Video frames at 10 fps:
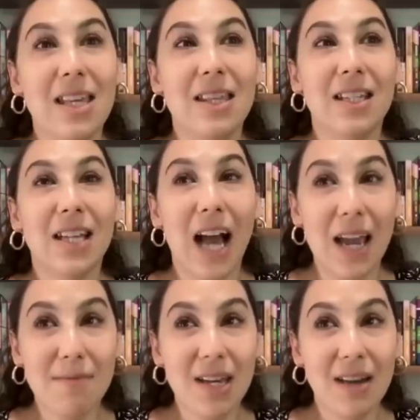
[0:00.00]
the
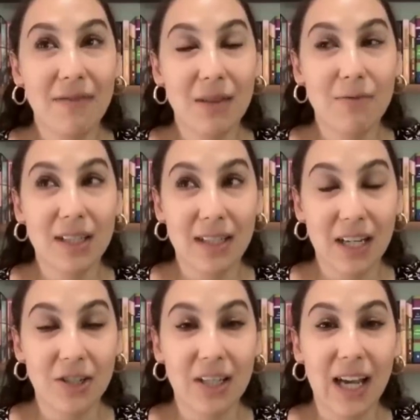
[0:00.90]
timing of it was
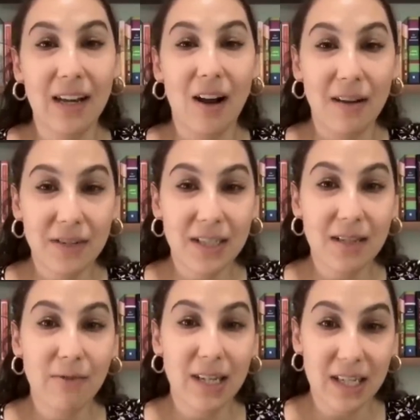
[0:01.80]
such that
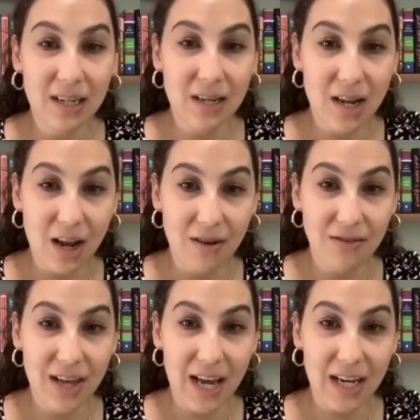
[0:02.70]
obviously we didn't know
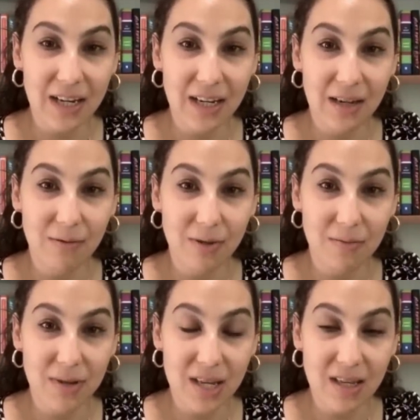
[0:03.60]
that it
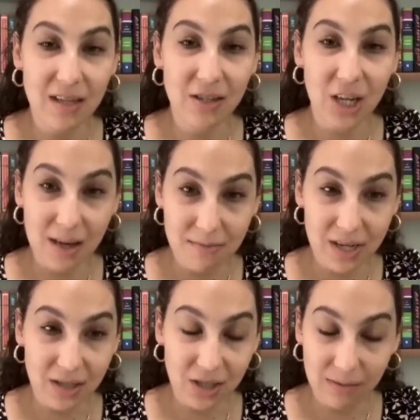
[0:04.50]
would be the
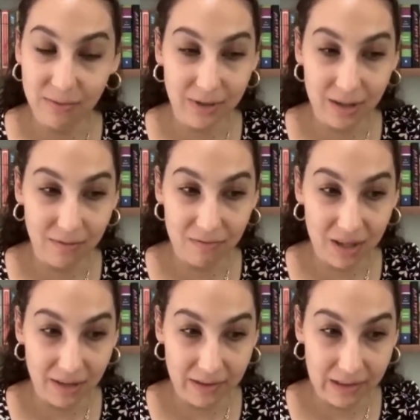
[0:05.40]
championship. We
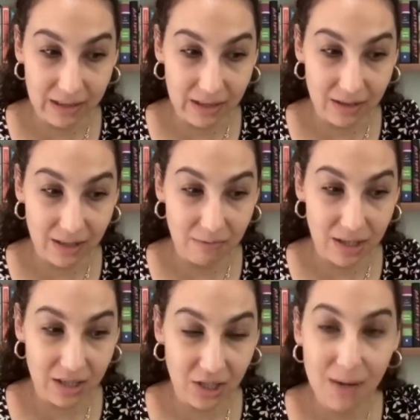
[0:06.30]
we obviously didn't know they'd
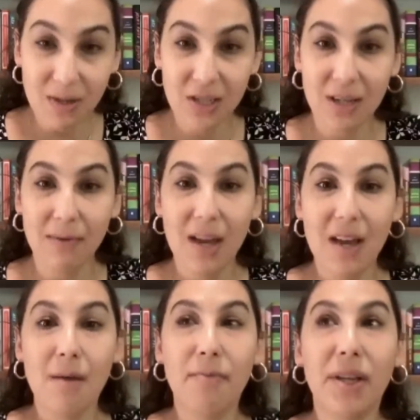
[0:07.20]
win the championship,
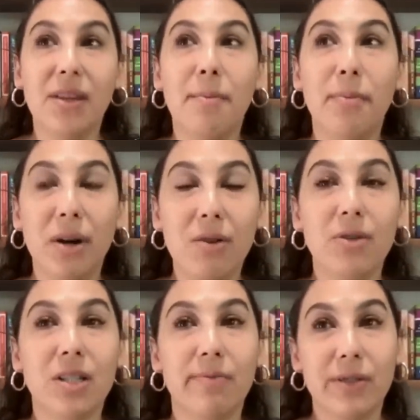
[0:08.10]
but the book
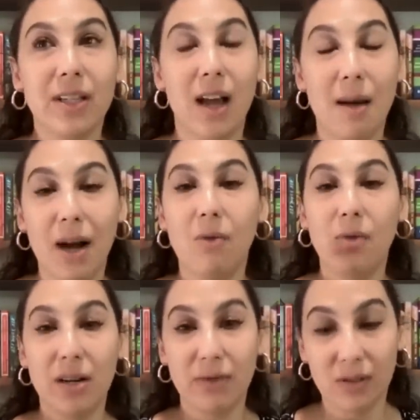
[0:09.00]
was supposed to come out
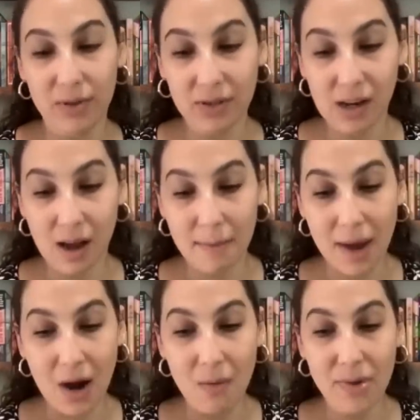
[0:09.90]
when it was supposed to come
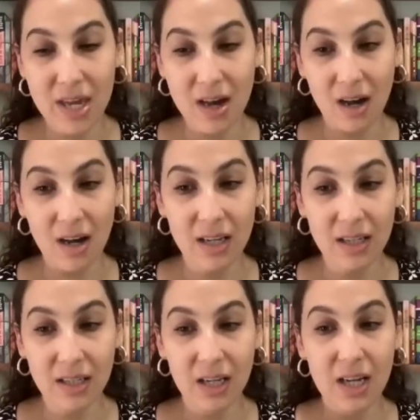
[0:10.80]
out
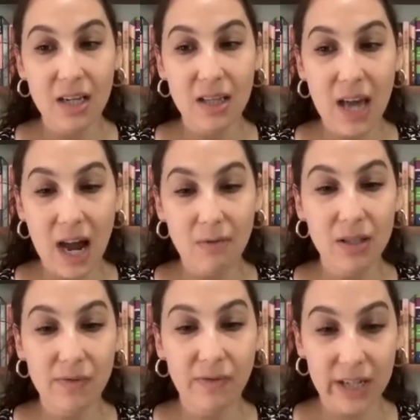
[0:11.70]
because that
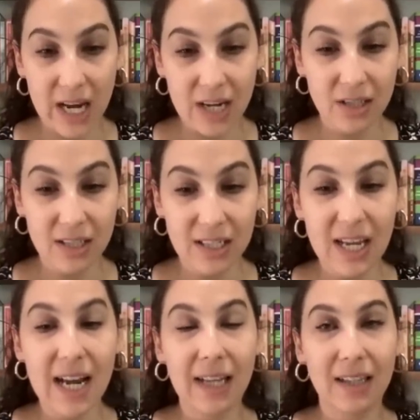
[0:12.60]
was free agency.
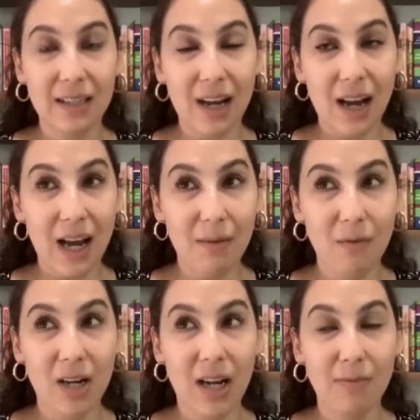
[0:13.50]
And at the time
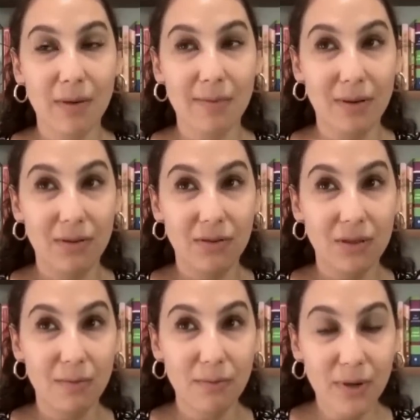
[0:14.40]
when I
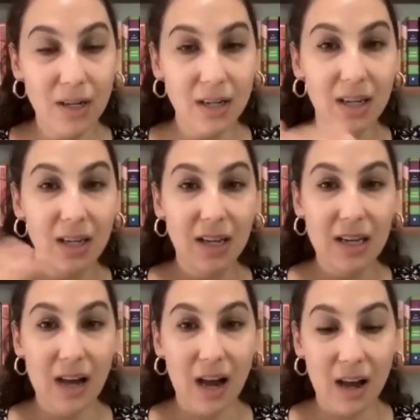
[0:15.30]
proposed the book,
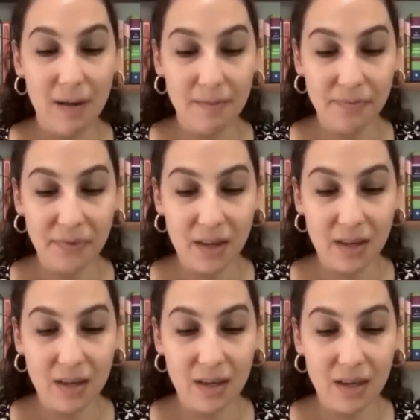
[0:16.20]
um,
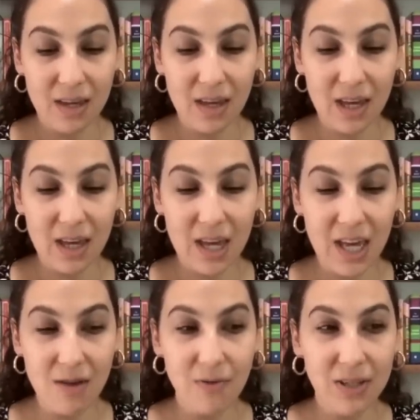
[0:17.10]

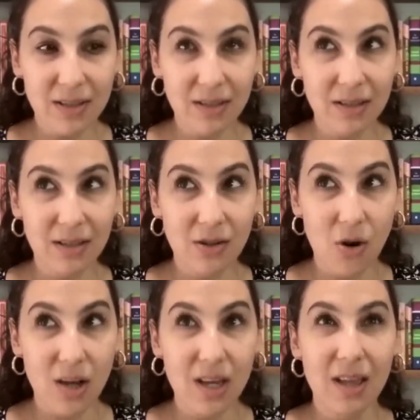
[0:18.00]
he was
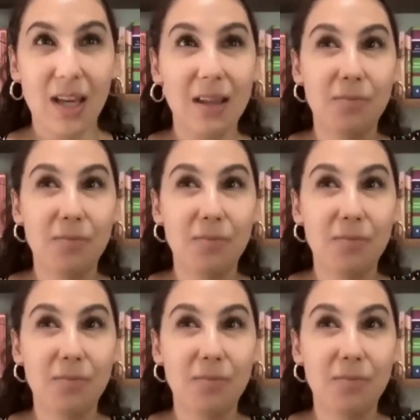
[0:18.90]
going like the